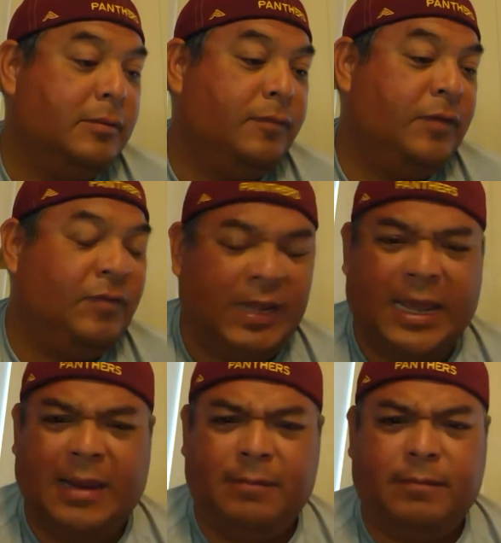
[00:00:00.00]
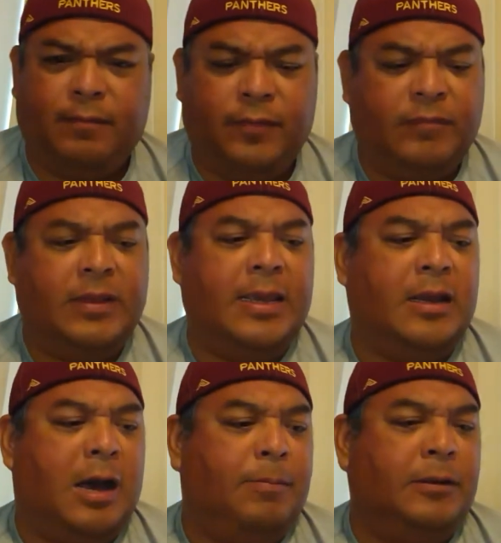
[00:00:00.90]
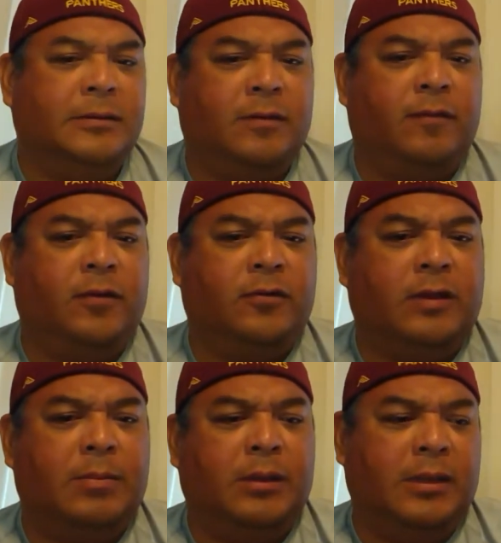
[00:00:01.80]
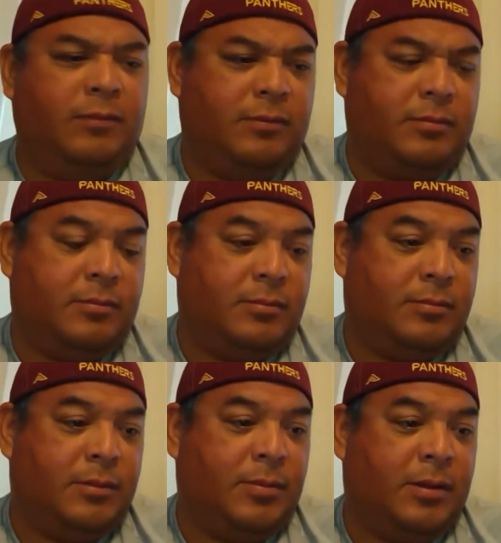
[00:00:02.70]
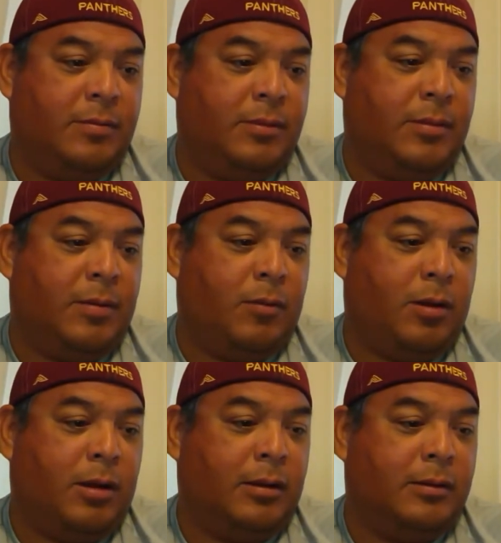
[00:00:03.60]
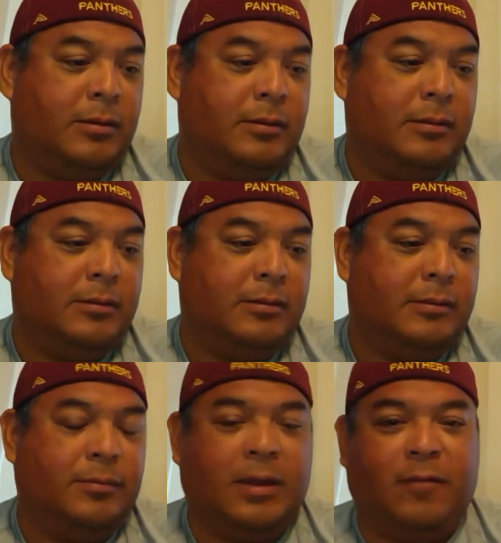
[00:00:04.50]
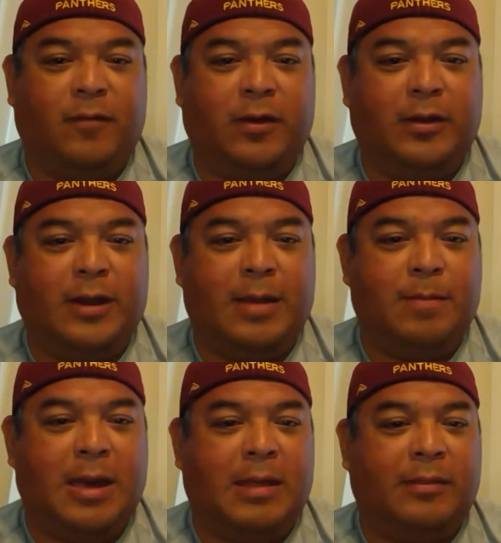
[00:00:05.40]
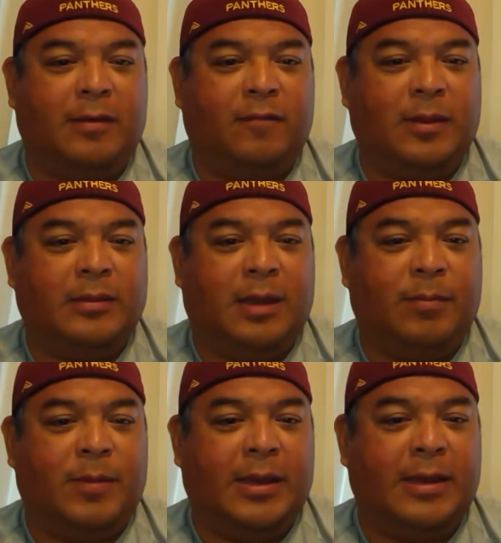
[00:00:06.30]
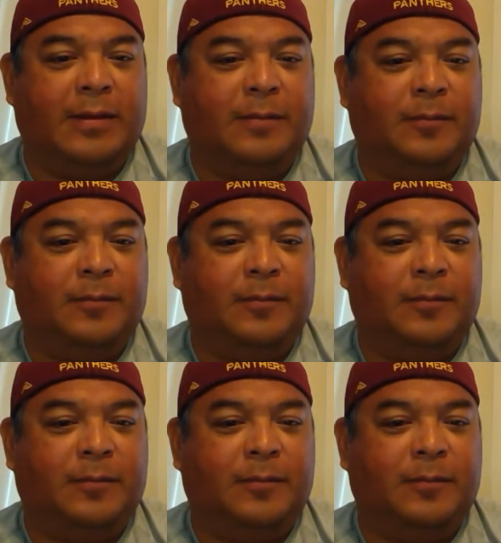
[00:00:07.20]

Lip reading: 45, 58 copies of the futures, I believe. Maybe I'm wrong. Not very good at math off the top of my head.